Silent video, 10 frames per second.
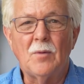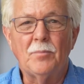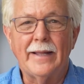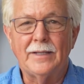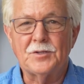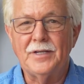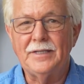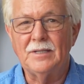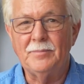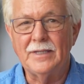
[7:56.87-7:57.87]
plans
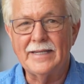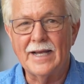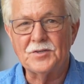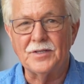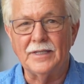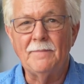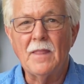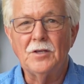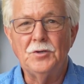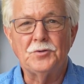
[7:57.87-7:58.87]
need to be tested
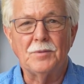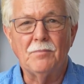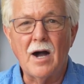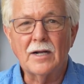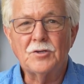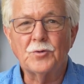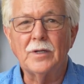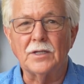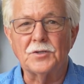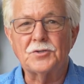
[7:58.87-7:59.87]
using mock drills